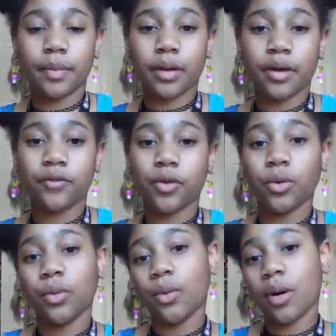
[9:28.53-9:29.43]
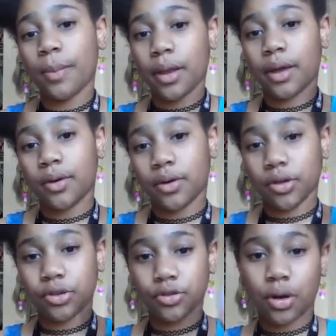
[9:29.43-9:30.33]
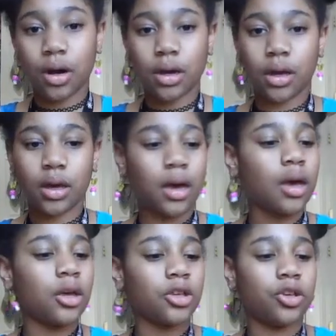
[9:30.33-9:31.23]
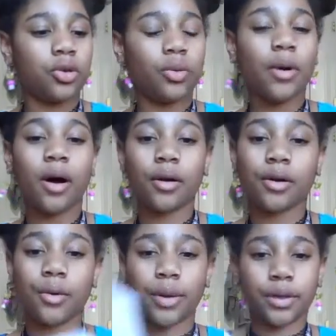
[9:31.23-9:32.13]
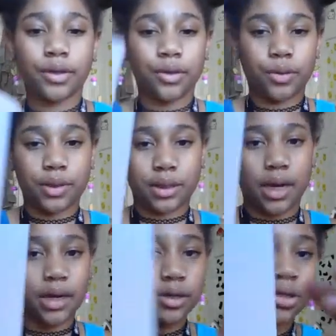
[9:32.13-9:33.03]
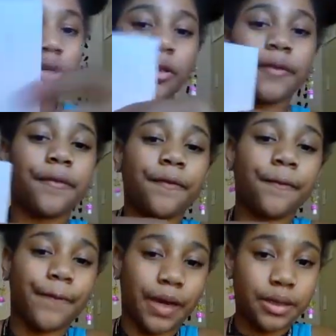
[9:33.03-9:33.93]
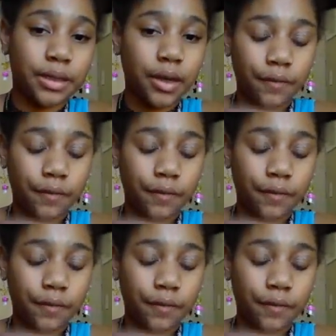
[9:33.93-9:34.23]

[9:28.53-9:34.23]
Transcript: if you plan on drawing, you are going to sketch the face of